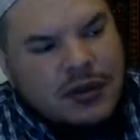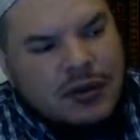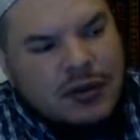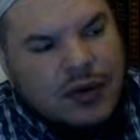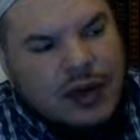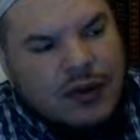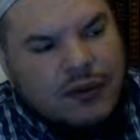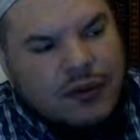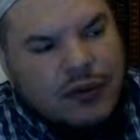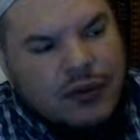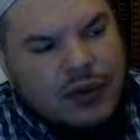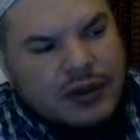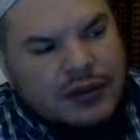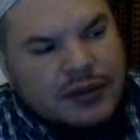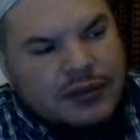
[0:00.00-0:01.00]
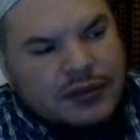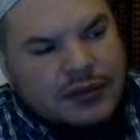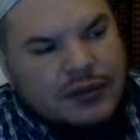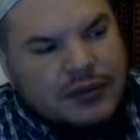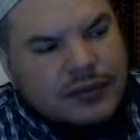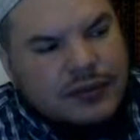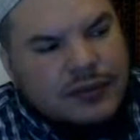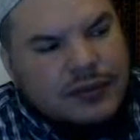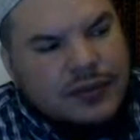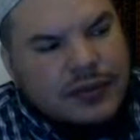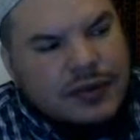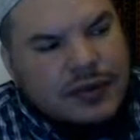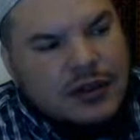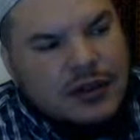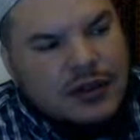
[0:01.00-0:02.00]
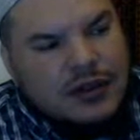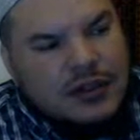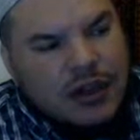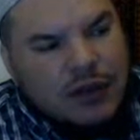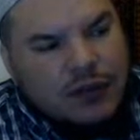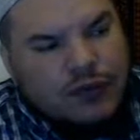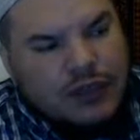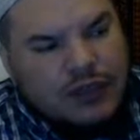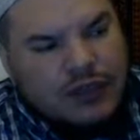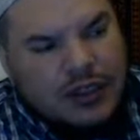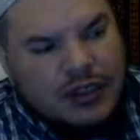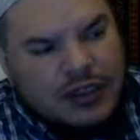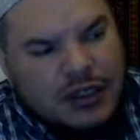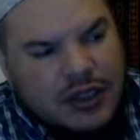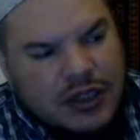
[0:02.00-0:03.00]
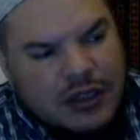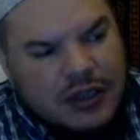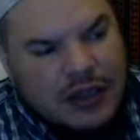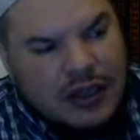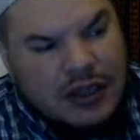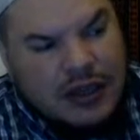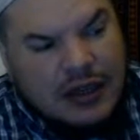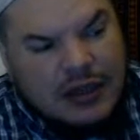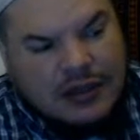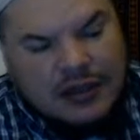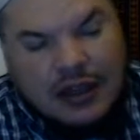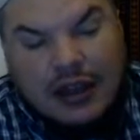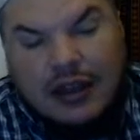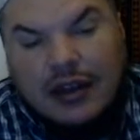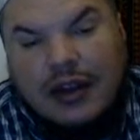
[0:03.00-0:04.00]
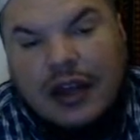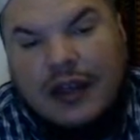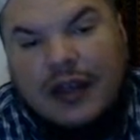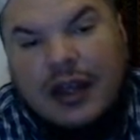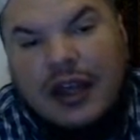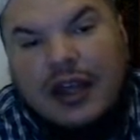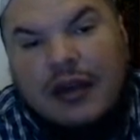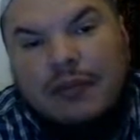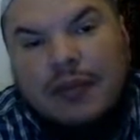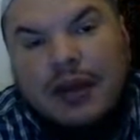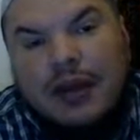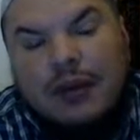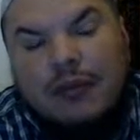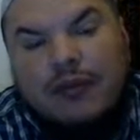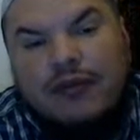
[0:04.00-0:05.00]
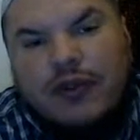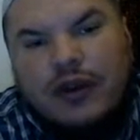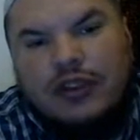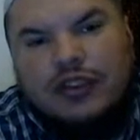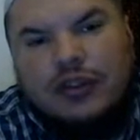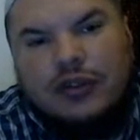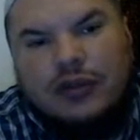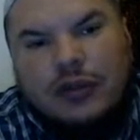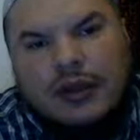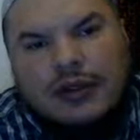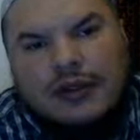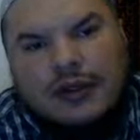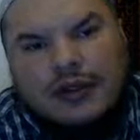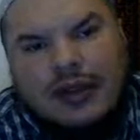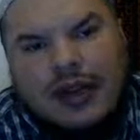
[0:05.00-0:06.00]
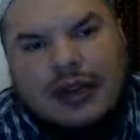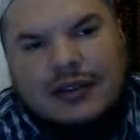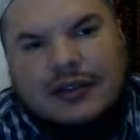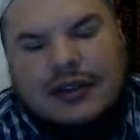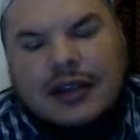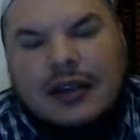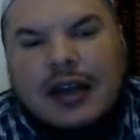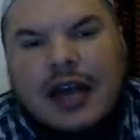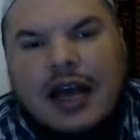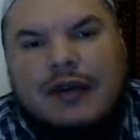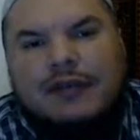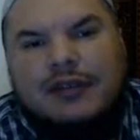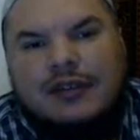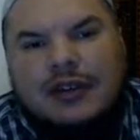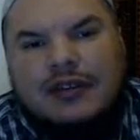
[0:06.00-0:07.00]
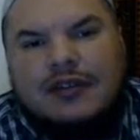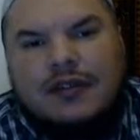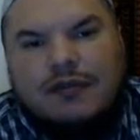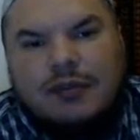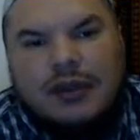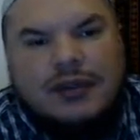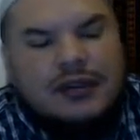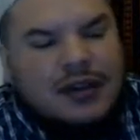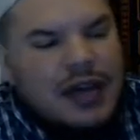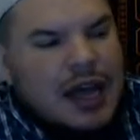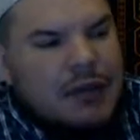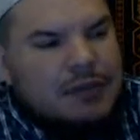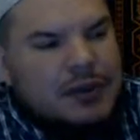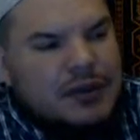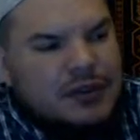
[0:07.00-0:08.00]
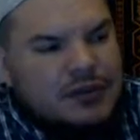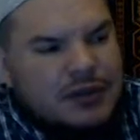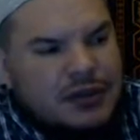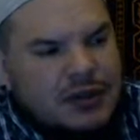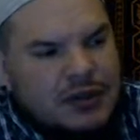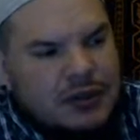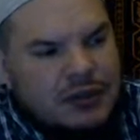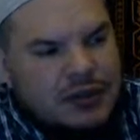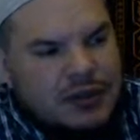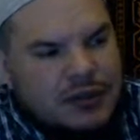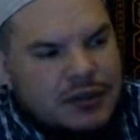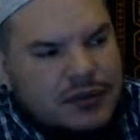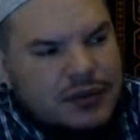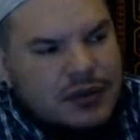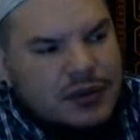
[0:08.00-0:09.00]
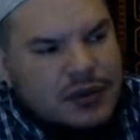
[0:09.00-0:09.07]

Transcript: or influence the self to such an extent that they can become functional in society and have a sense of peace and happiness within themselves.